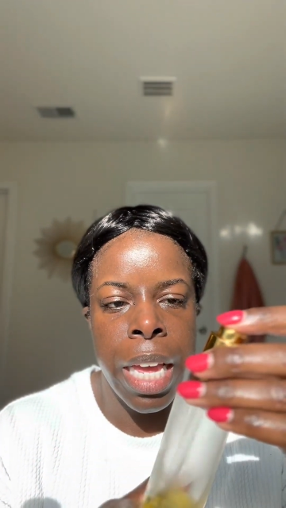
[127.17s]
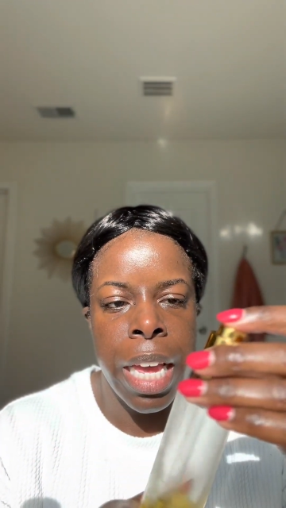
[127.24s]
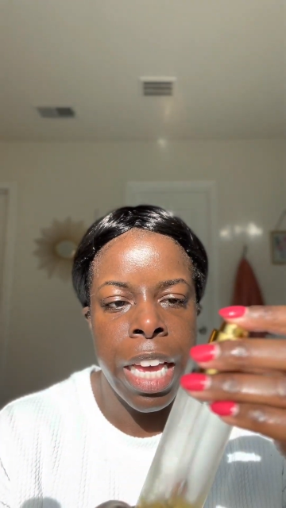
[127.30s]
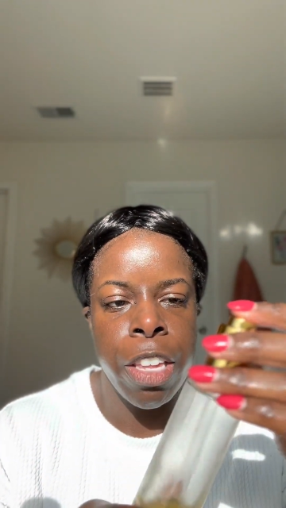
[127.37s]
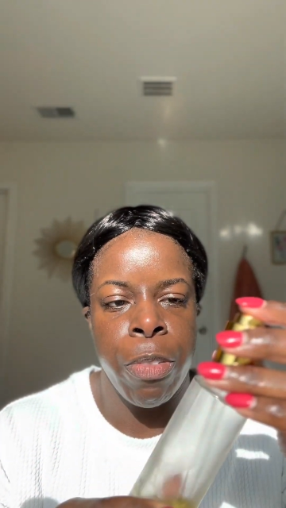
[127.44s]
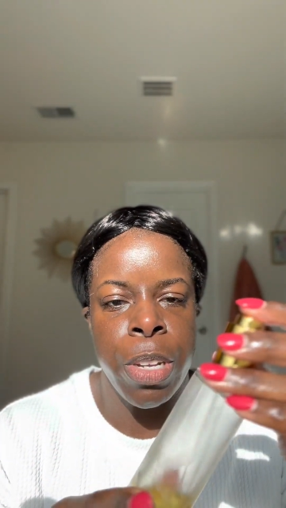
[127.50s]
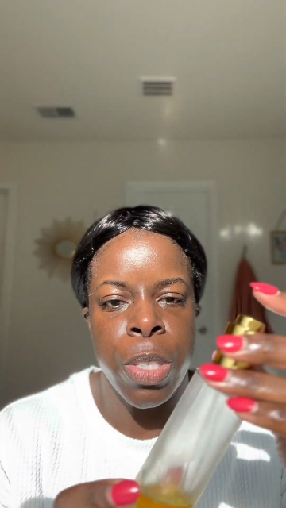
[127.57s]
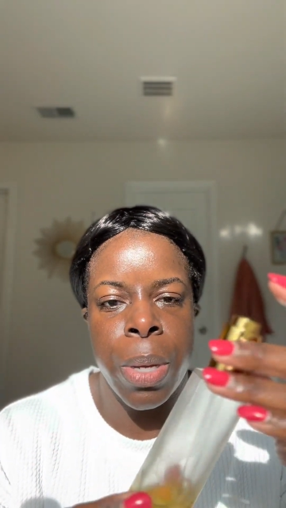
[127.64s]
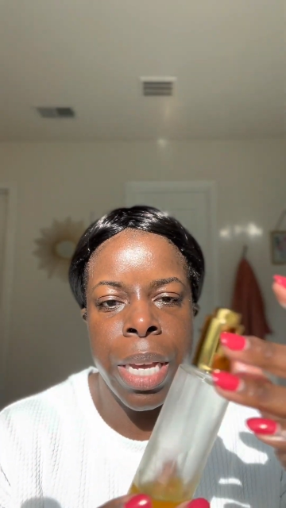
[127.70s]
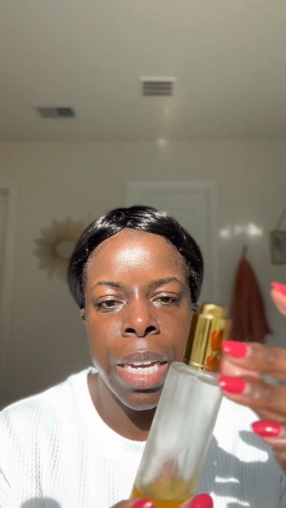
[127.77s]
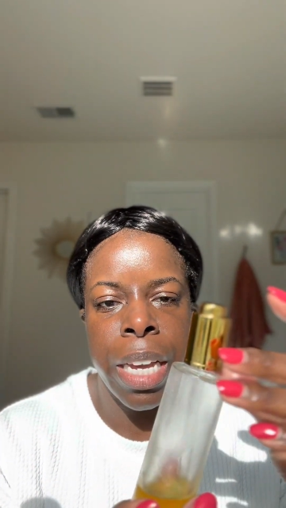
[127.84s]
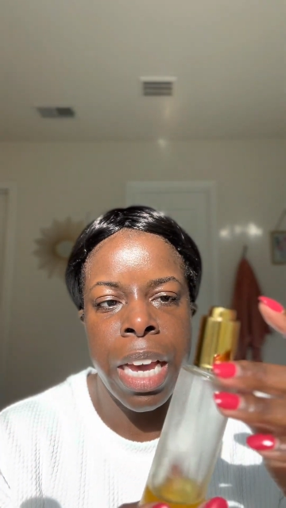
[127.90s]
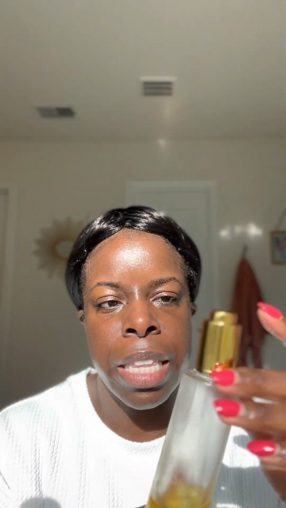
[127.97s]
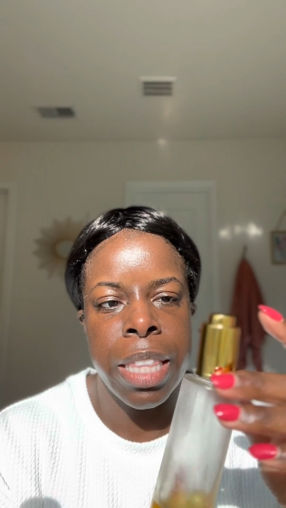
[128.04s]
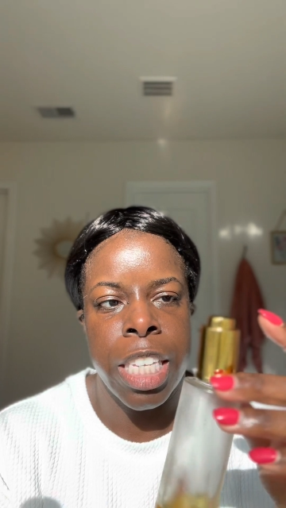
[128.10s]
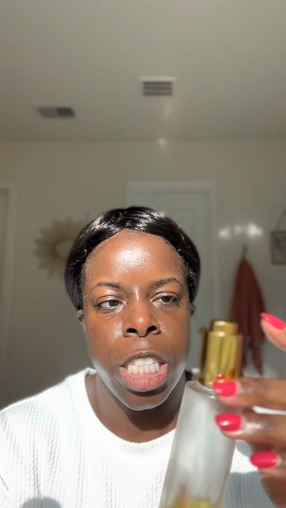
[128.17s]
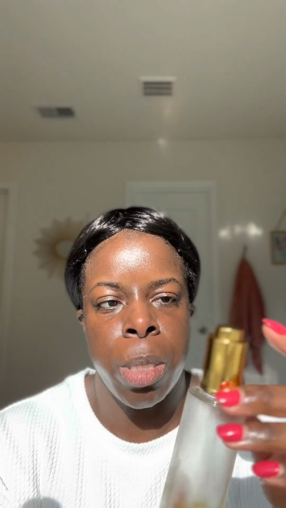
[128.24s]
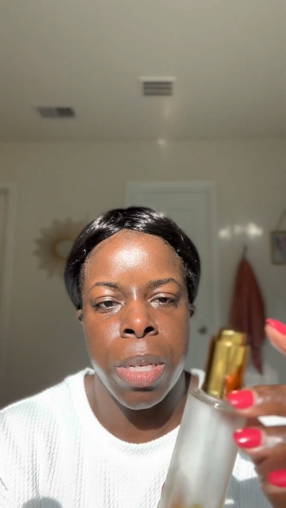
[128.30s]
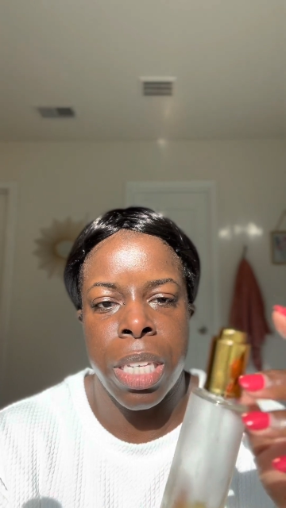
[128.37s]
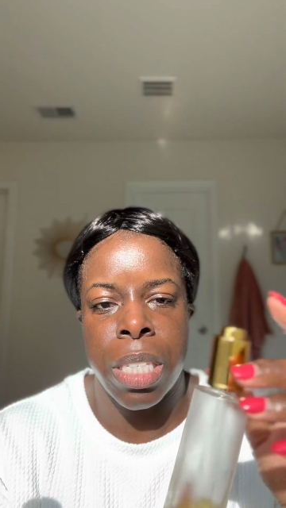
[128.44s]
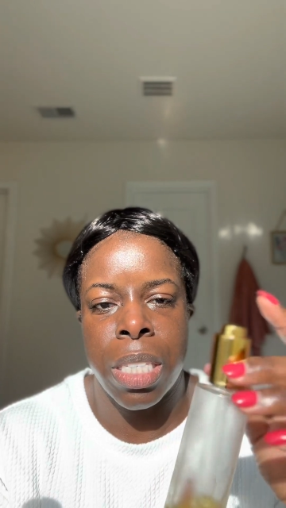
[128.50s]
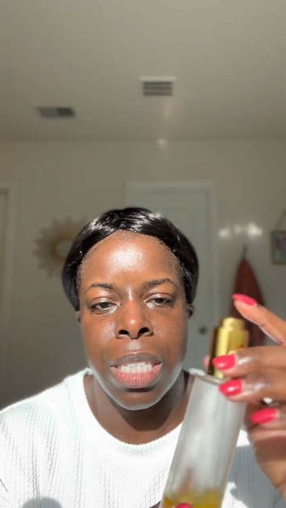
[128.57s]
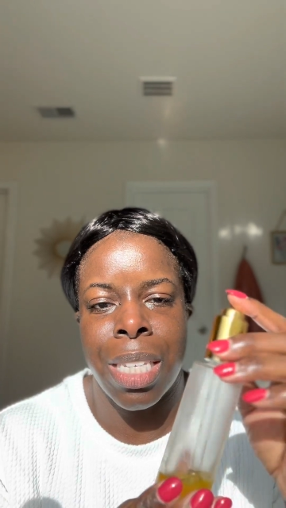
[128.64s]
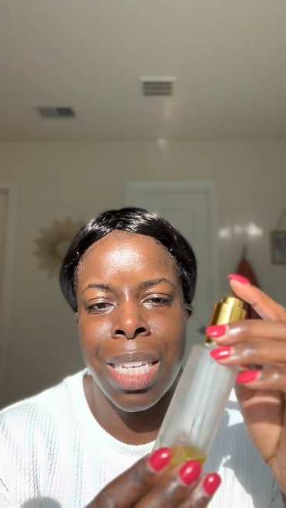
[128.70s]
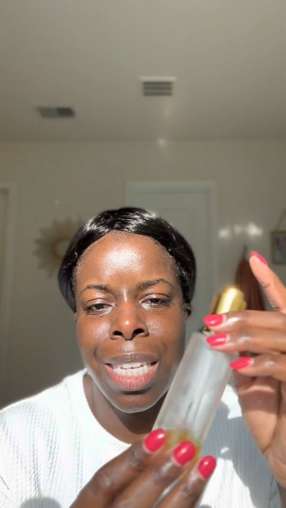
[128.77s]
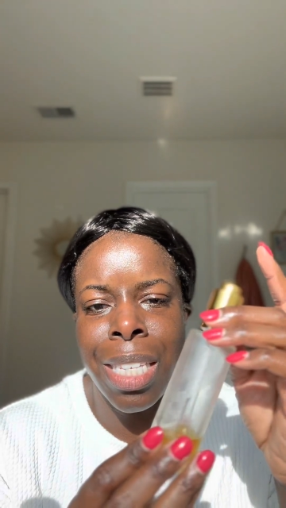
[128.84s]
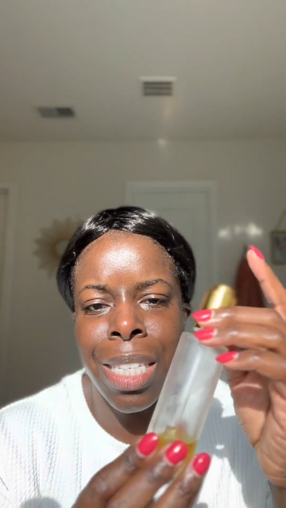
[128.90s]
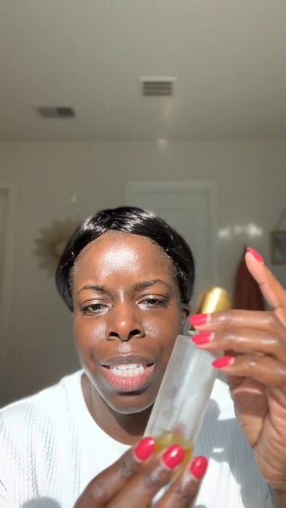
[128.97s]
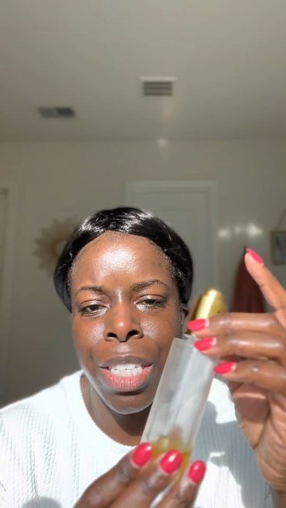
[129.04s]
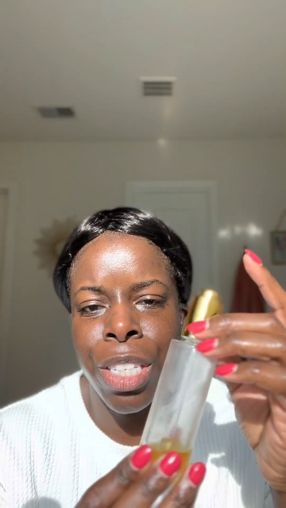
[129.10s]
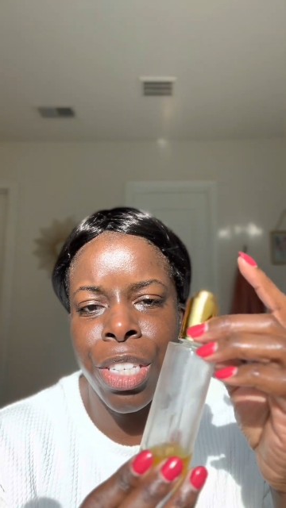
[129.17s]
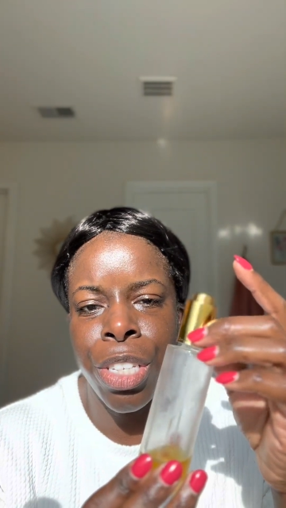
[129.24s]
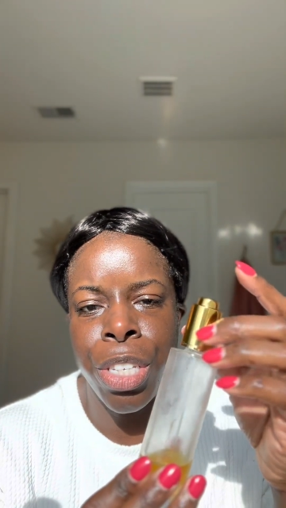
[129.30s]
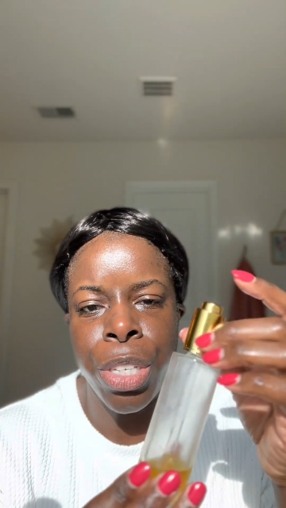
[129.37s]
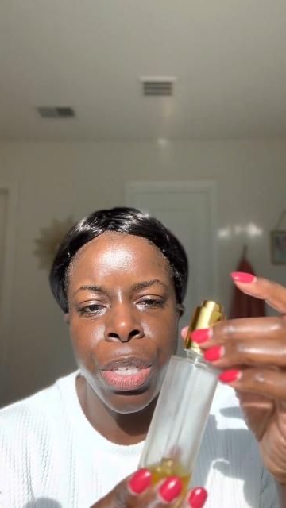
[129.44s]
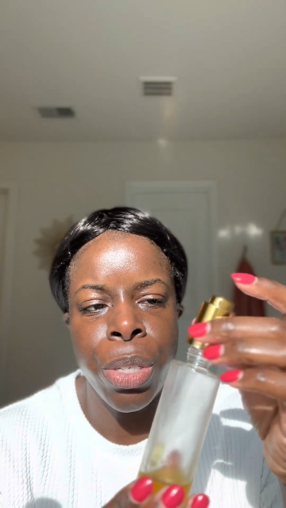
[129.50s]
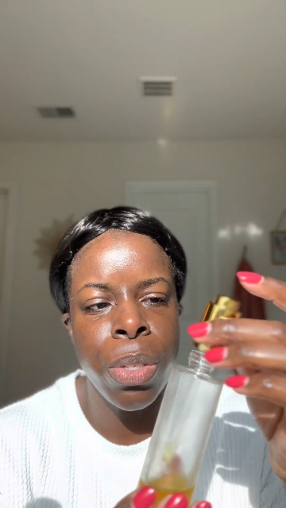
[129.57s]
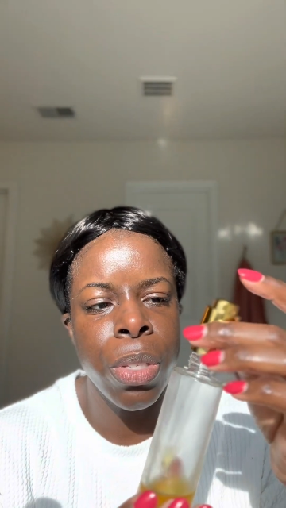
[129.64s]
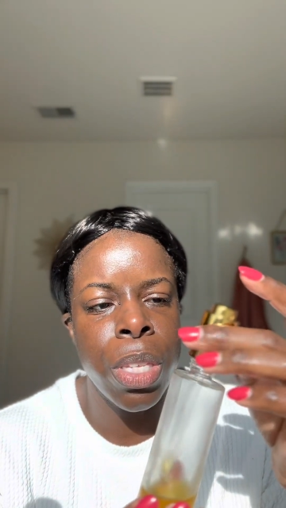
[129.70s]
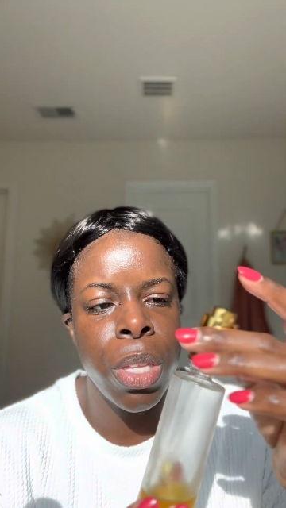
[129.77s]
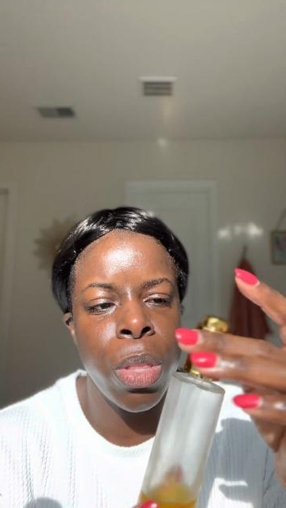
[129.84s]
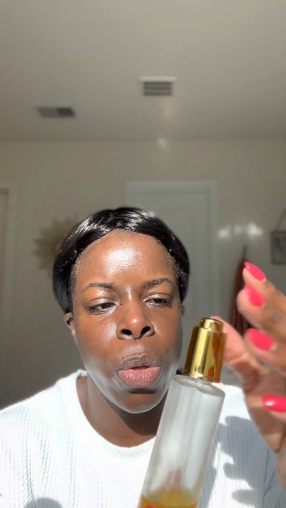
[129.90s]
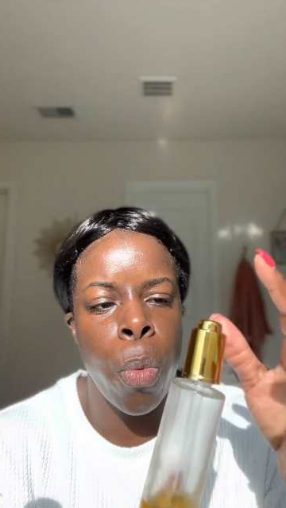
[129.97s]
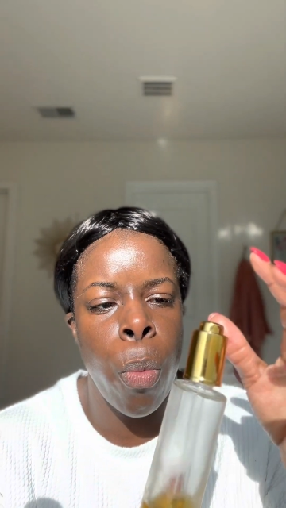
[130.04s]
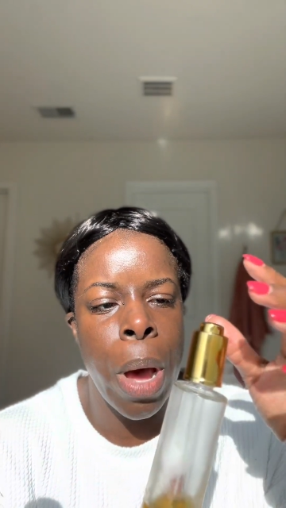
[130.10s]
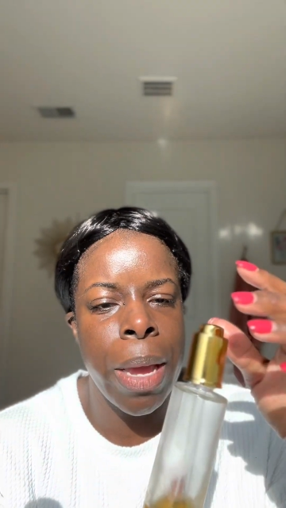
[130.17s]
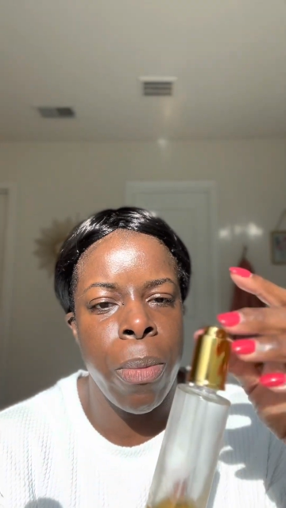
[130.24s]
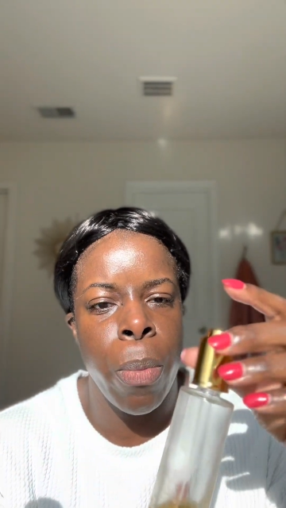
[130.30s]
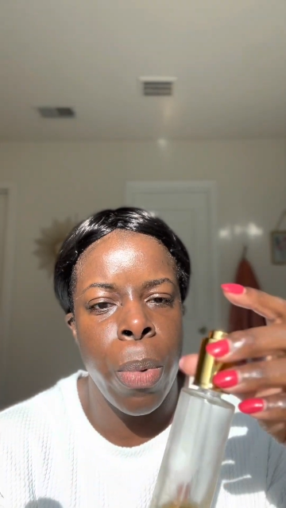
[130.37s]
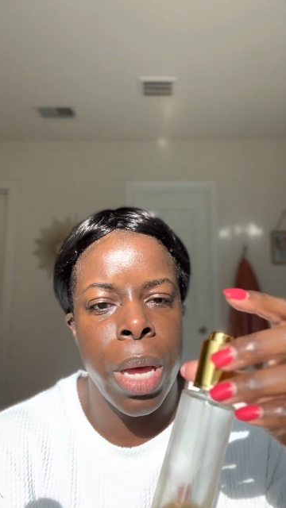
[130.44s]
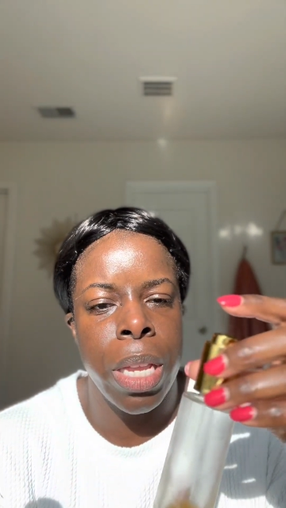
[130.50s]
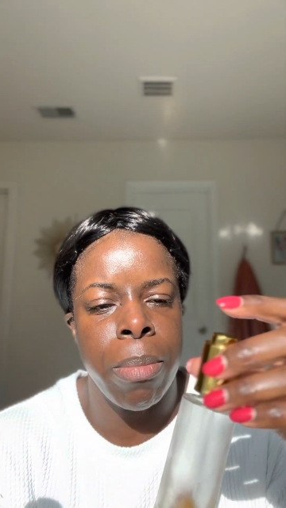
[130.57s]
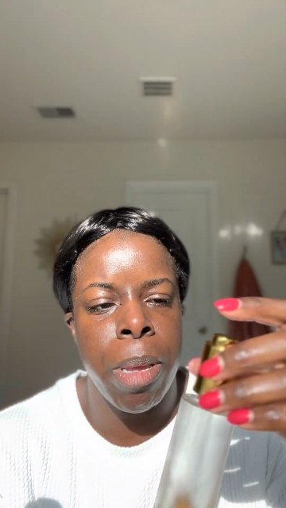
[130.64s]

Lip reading: And the reason why I got this is because it's easy to use, and the white one,